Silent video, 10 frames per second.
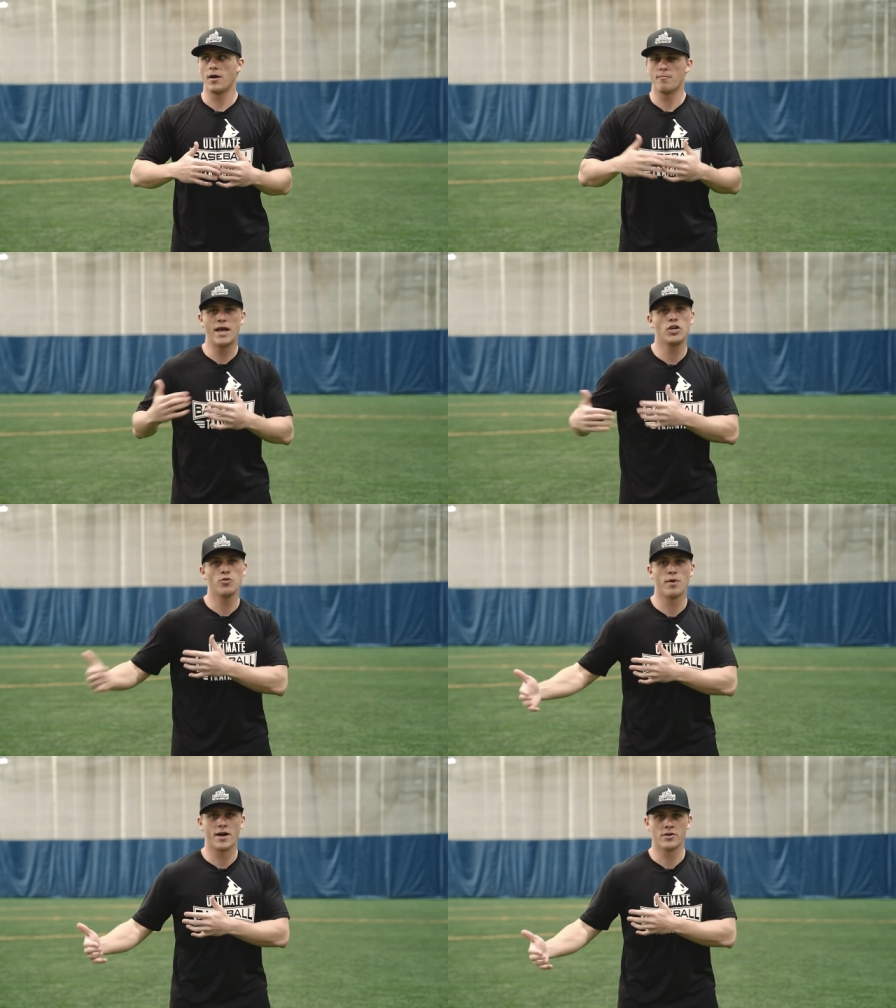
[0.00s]
make
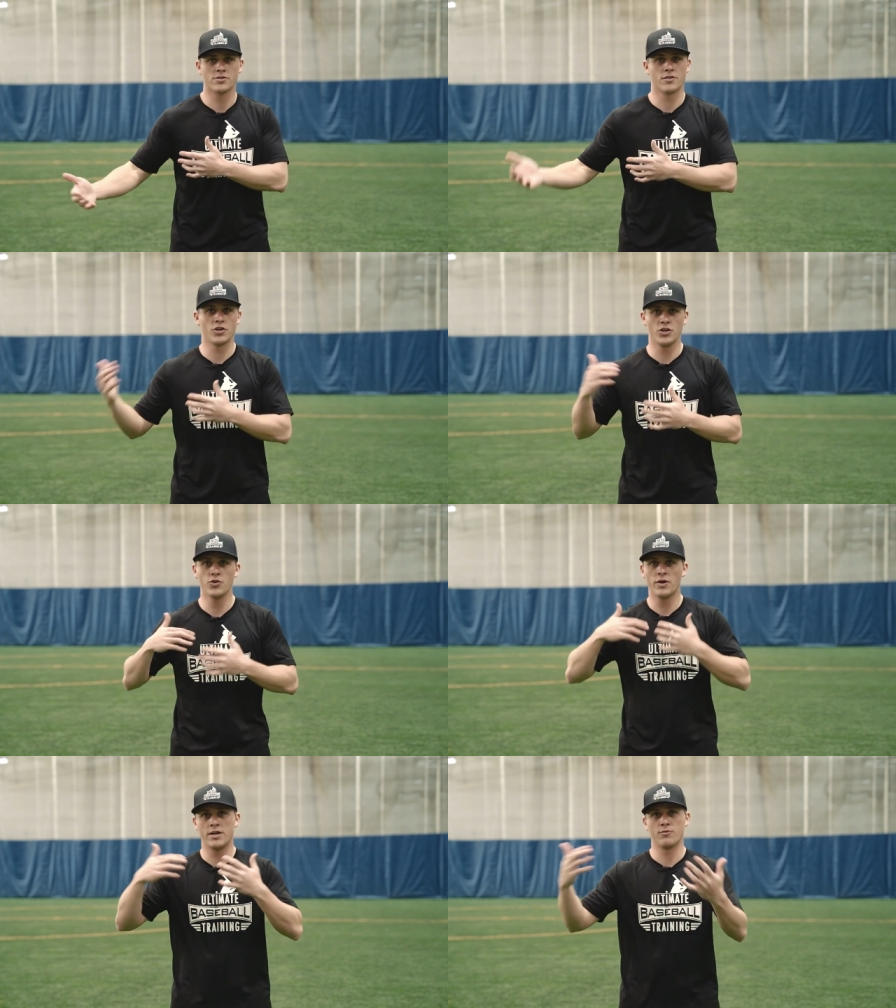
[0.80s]
you better so that
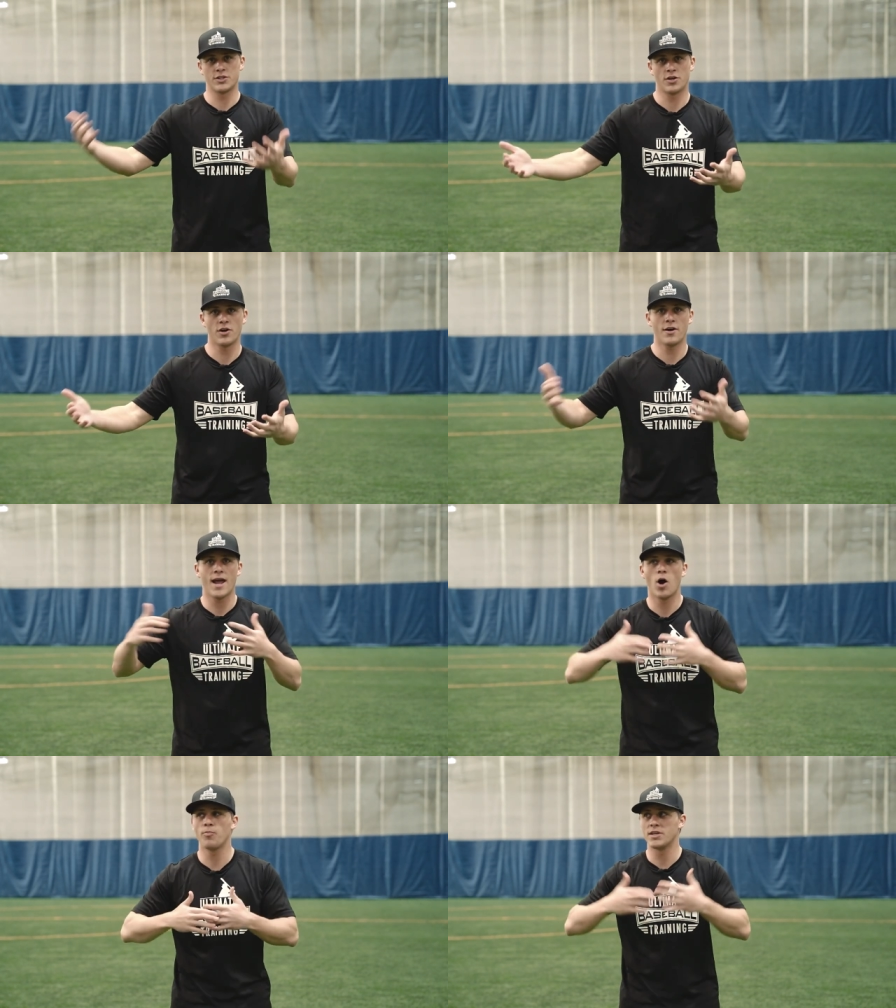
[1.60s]
you in return
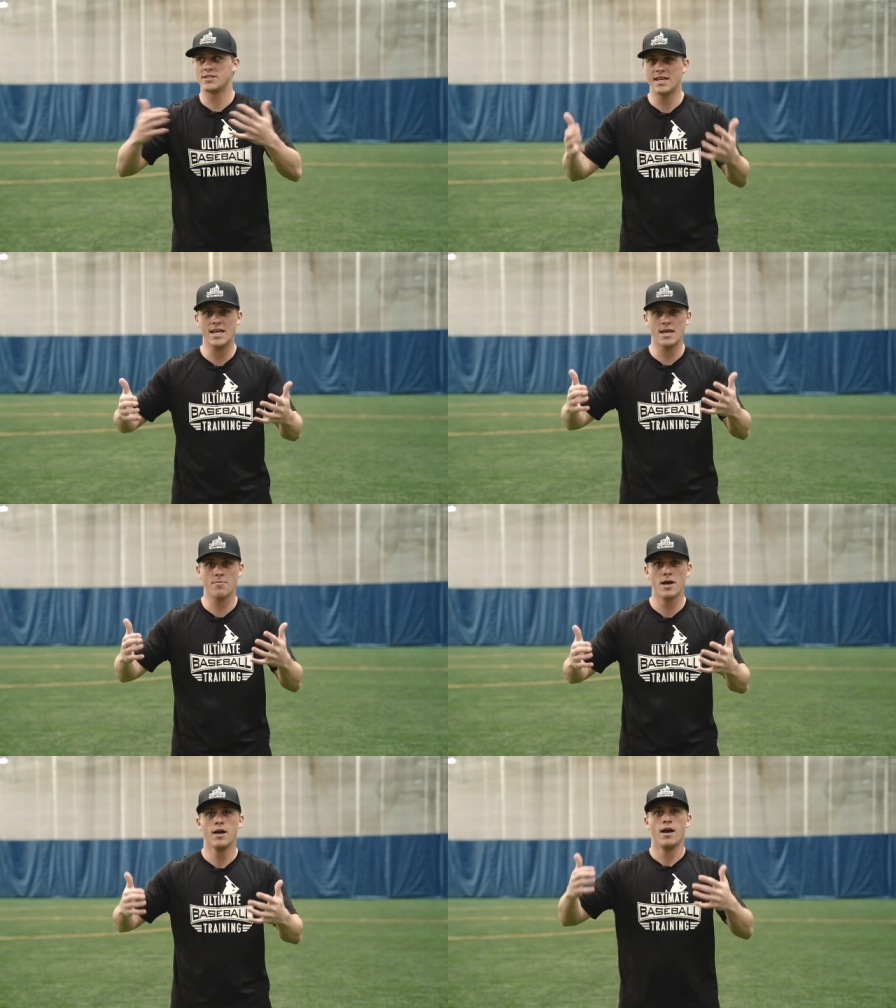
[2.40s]
help the team